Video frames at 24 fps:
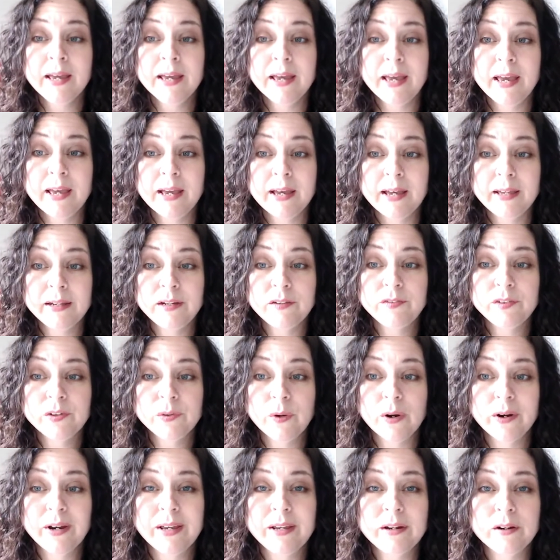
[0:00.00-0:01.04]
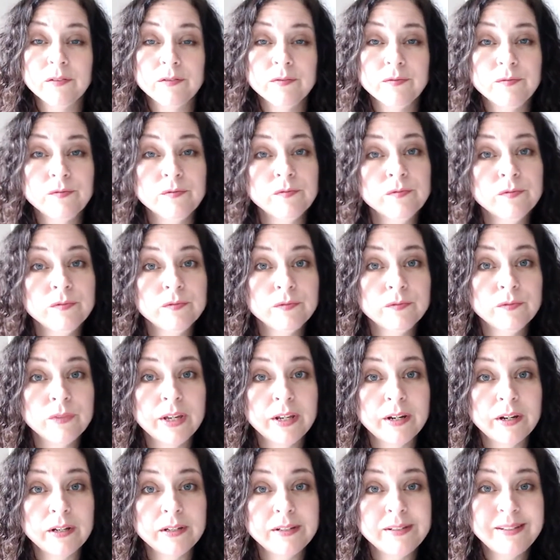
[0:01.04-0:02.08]
And if you are in a,
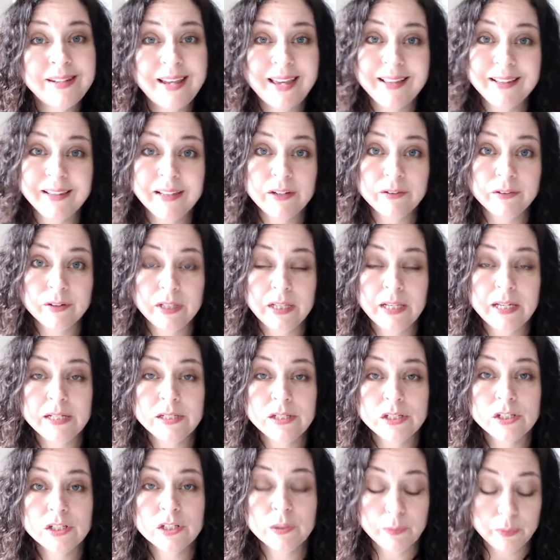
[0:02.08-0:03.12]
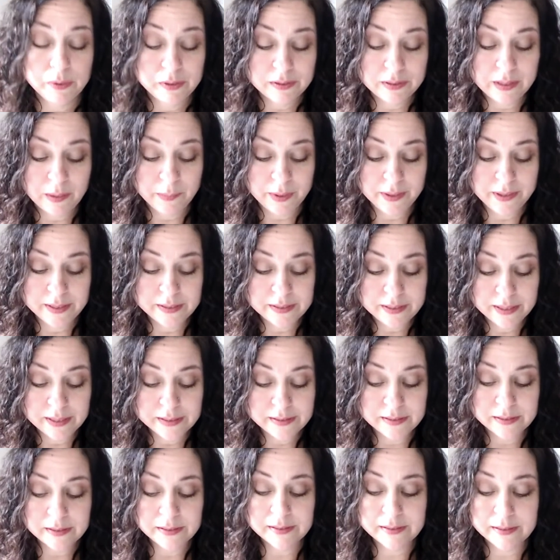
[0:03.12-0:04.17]
in a daily relationship with someone, this
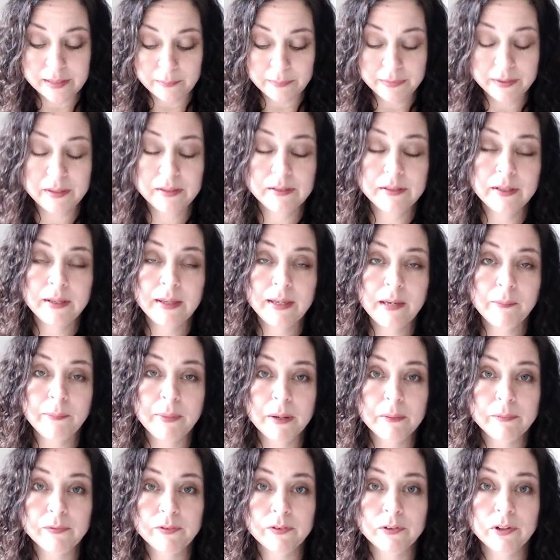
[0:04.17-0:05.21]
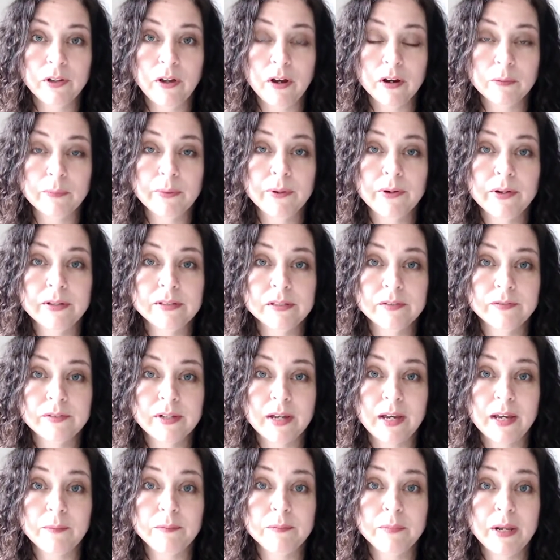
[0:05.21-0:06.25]
isn't something to keep up for long periods of
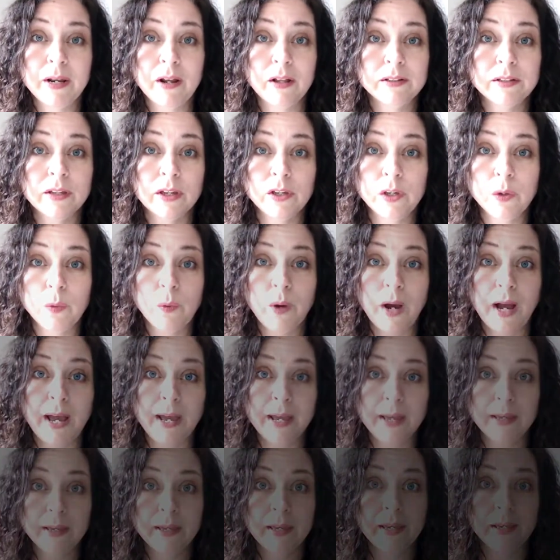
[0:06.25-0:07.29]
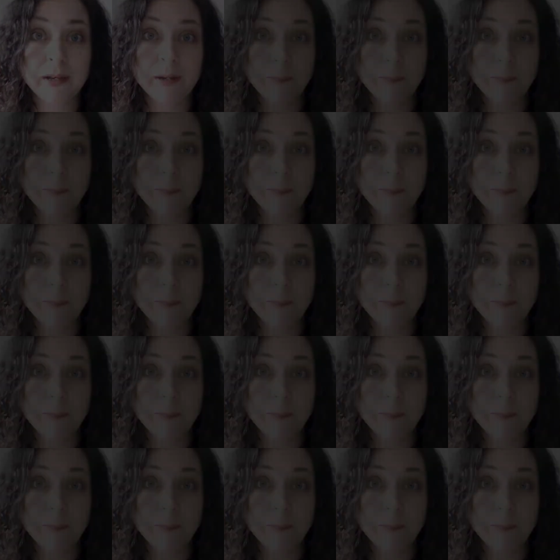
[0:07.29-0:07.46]
time. And I'll tell you why in